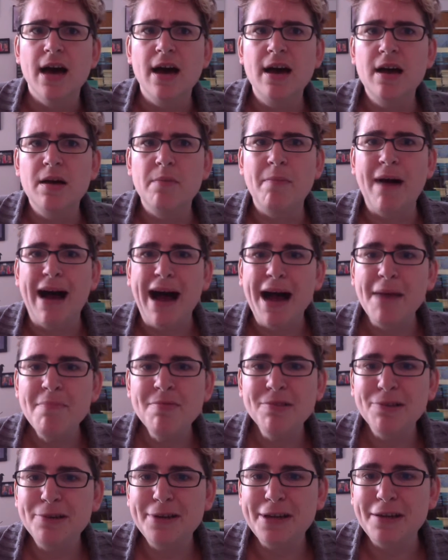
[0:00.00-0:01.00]
I'm
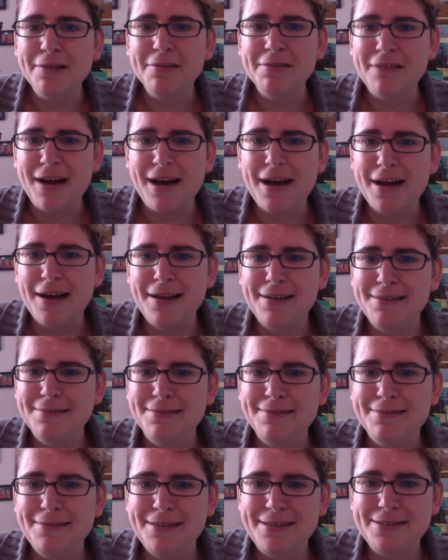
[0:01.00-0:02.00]
learning a lot
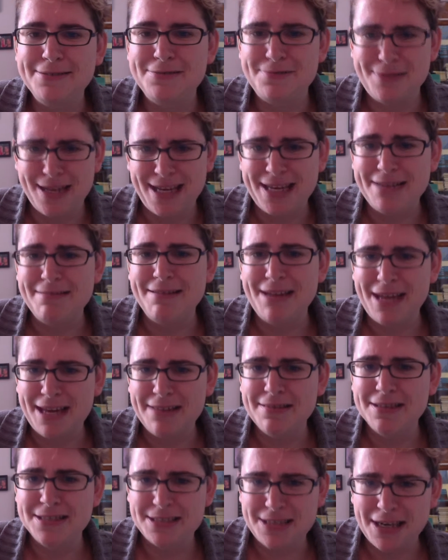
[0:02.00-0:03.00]
in
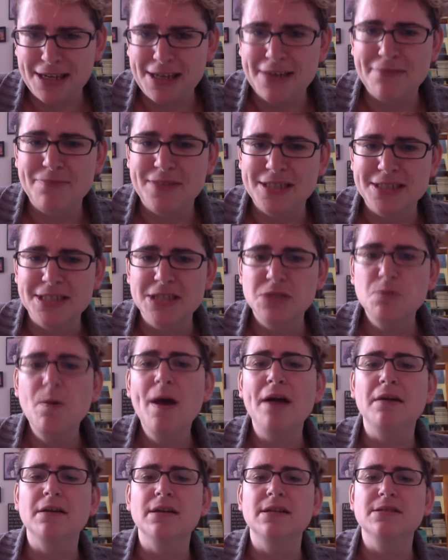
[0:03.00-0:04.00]
the study of this as
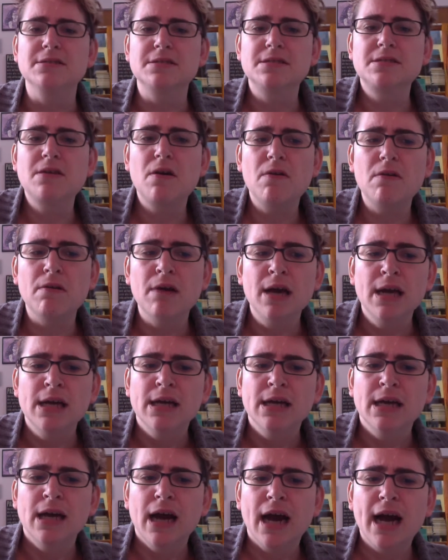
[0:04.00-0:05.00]
well, and so
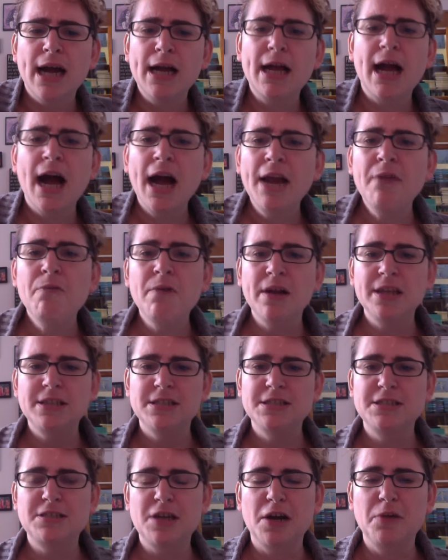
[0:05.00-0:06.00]
I kind of wanted
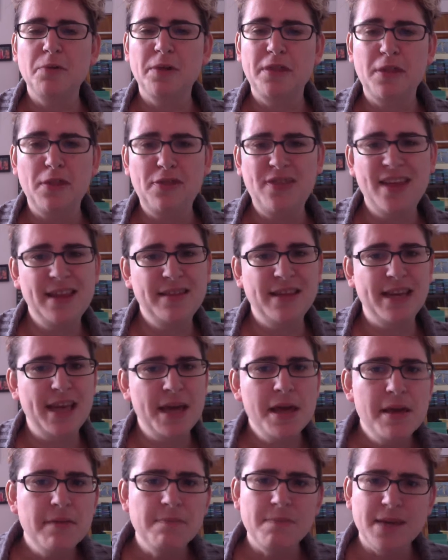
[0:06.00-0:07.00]
to start with the thing that
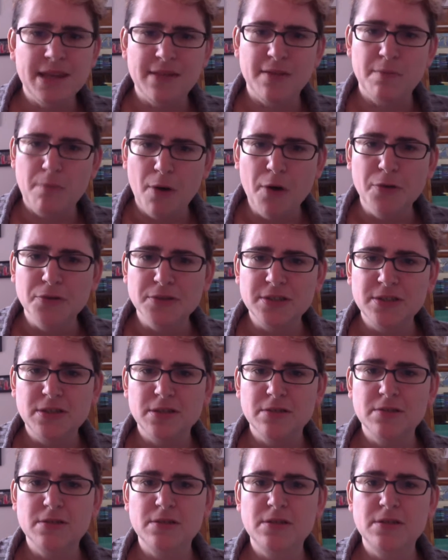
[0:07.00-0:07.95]
hit me the most.